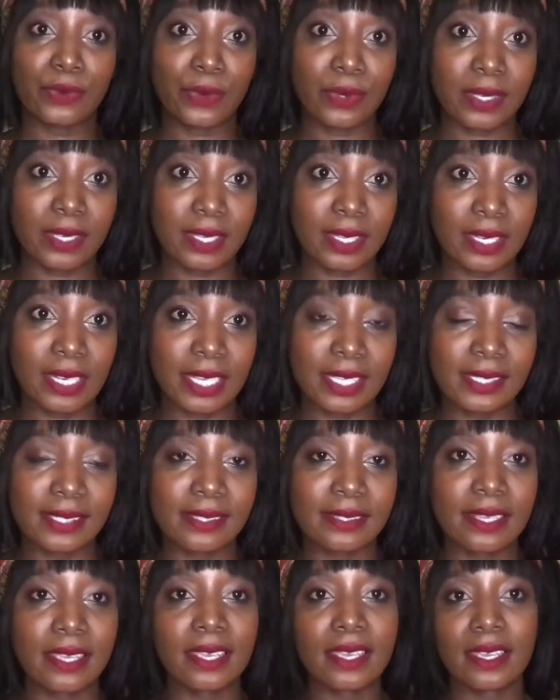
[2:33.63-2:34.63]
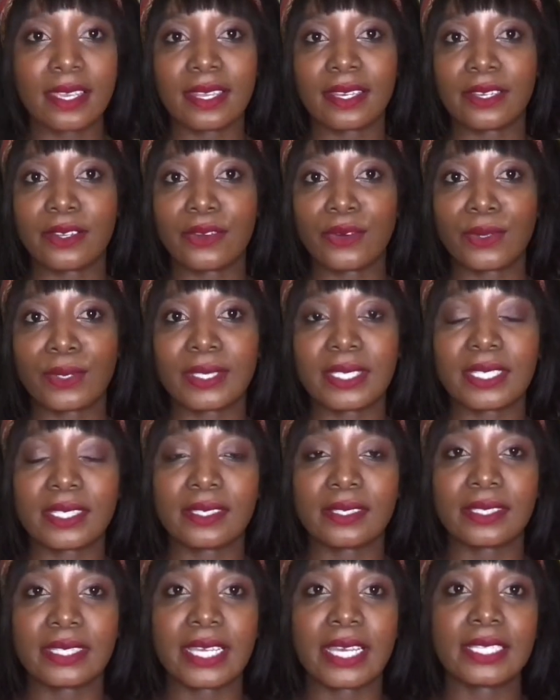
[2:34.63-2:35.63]
did I stay, and all
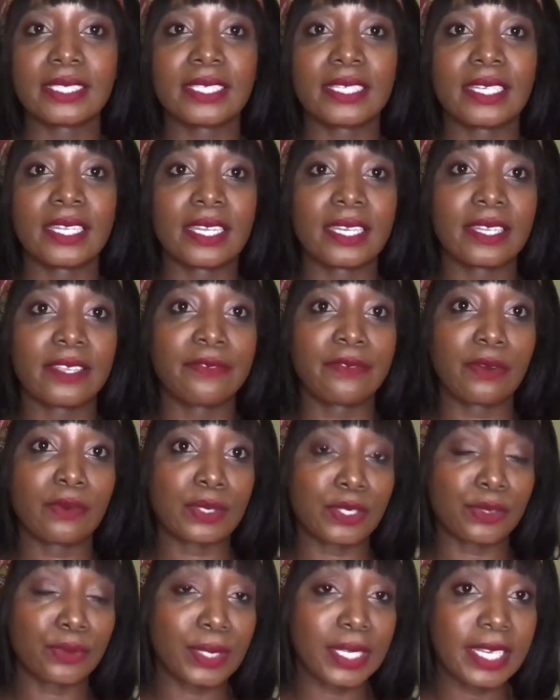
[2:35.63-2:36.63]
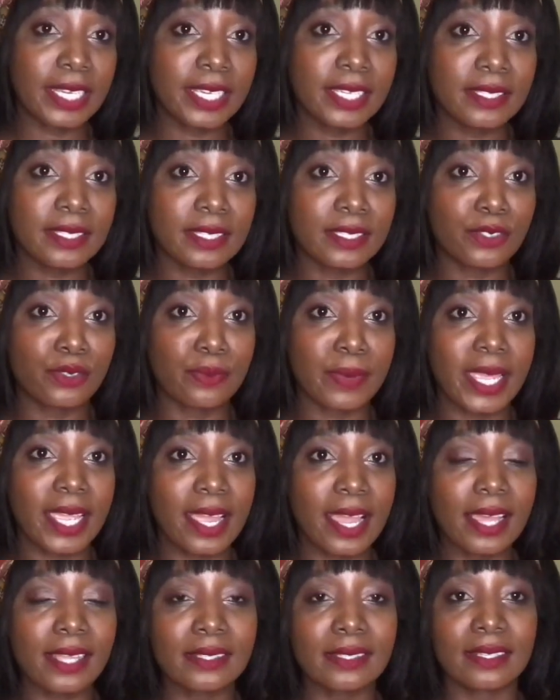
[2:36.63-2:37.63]
that, and then if I was related to my
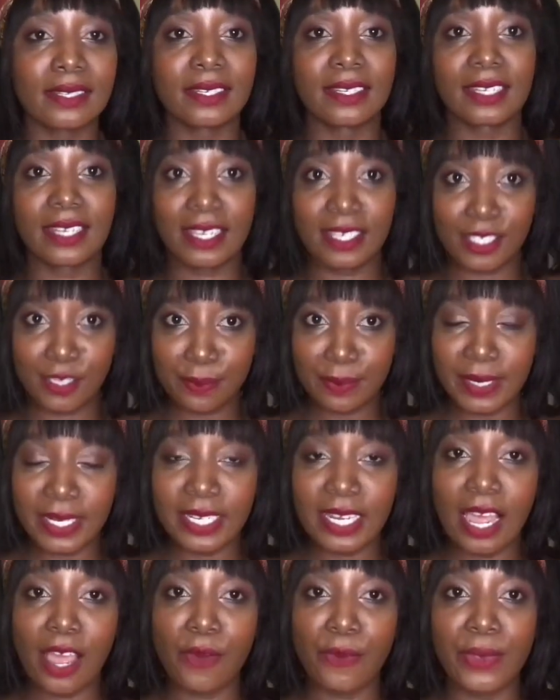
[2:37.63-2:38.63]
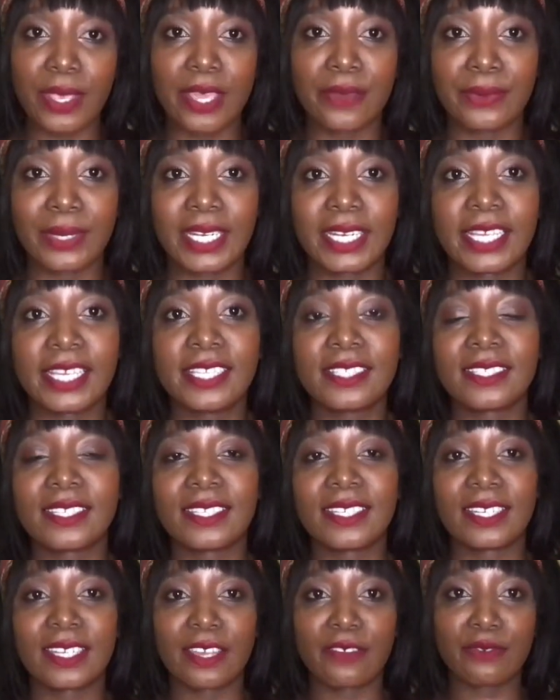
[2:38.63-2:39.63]
cousin, and I explained how we are
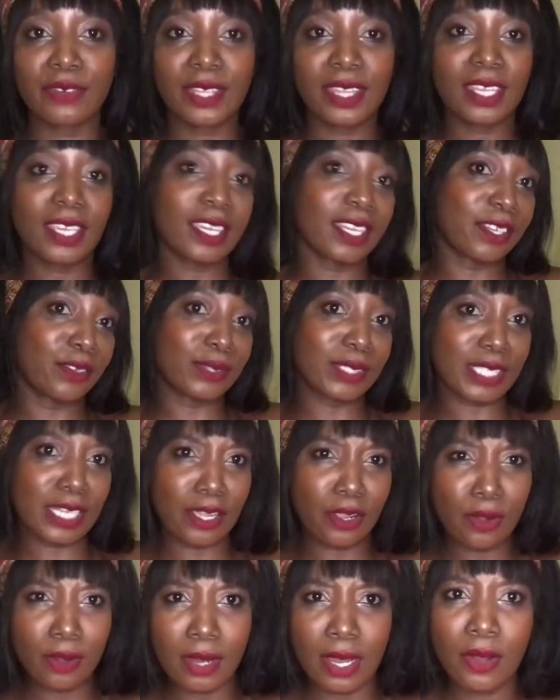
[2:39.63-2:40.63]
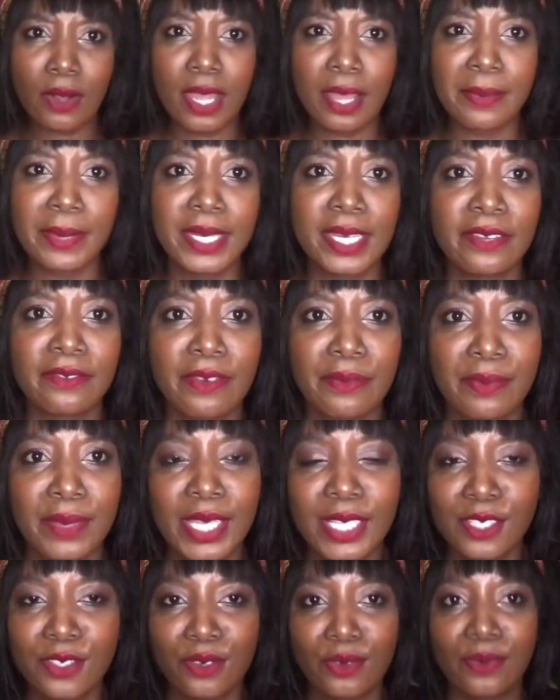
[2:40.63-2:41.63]
related and everything, and he was like, oh, how come I never
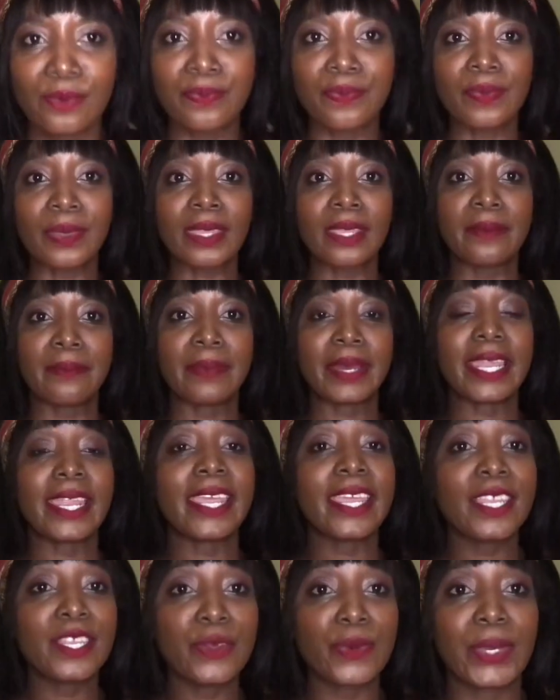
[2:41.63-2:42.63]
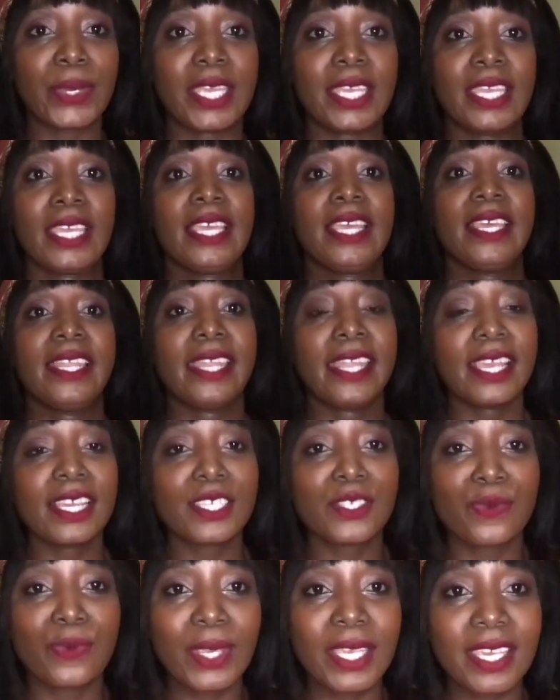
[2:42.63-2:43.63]
met you? But anyway,
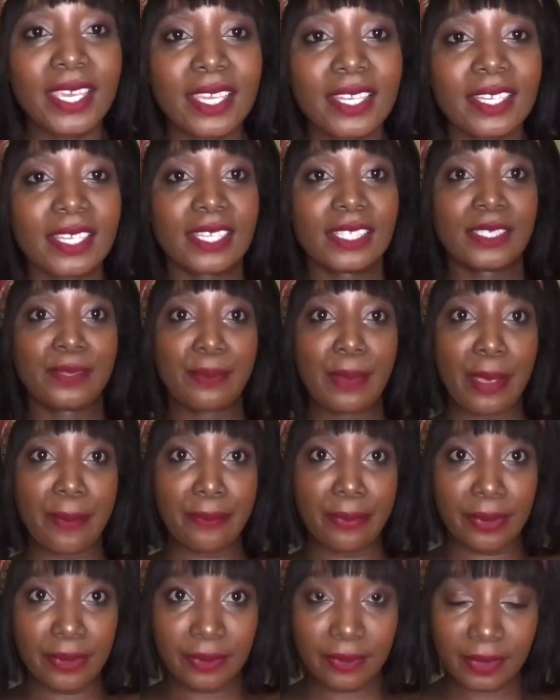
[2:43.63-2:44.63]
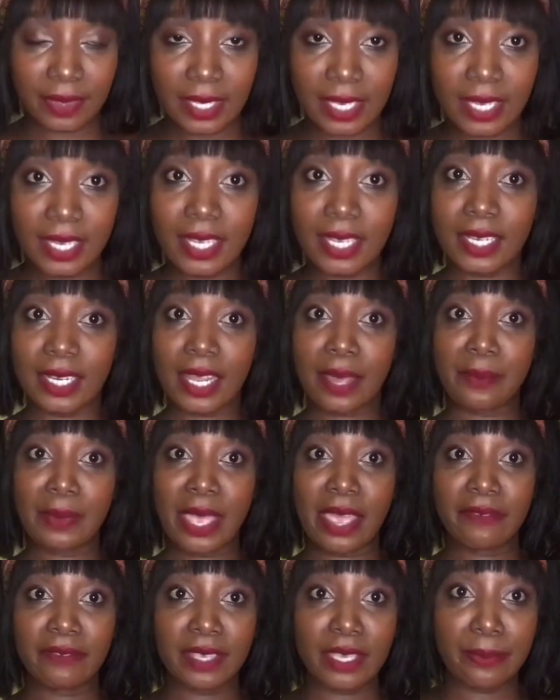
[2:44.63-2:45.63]
next weekend it's my birthday, and I'm
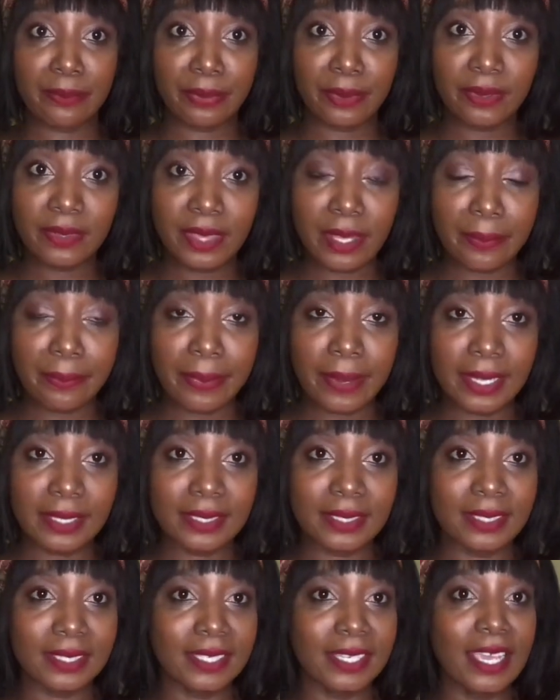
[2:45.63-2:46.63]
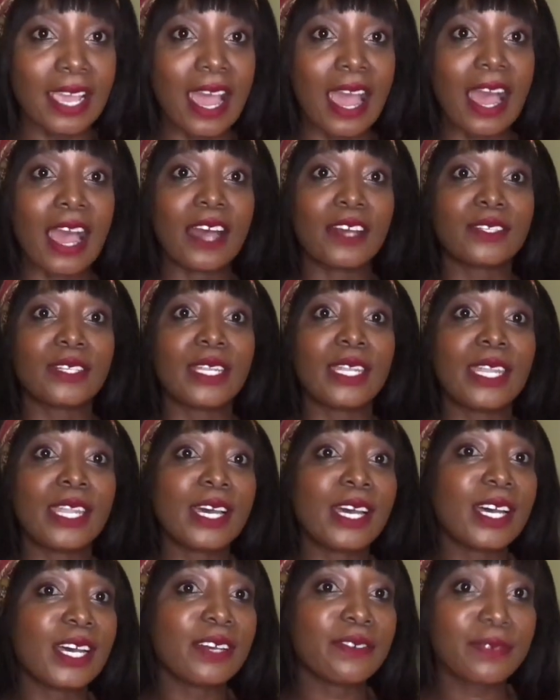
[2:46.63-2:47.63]
having a birthday party. I'd
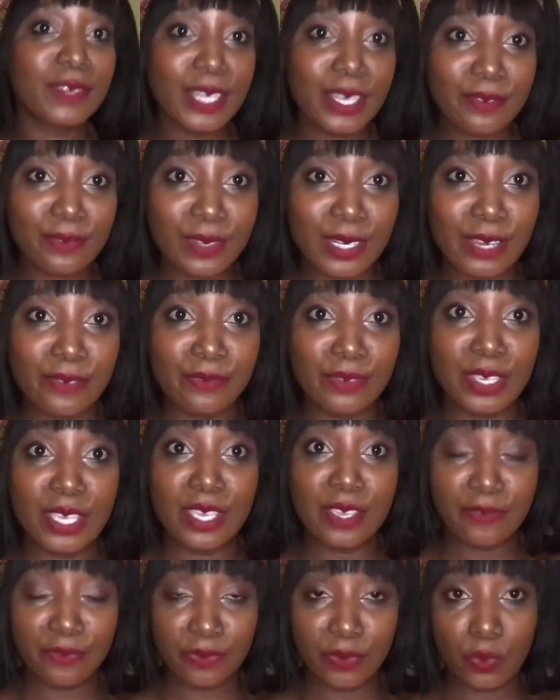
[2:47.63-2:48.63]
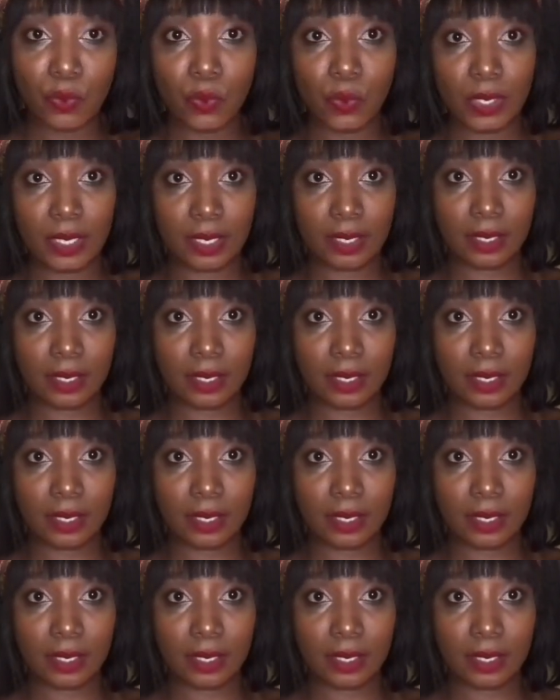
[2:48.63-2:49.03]
love, love, love if you would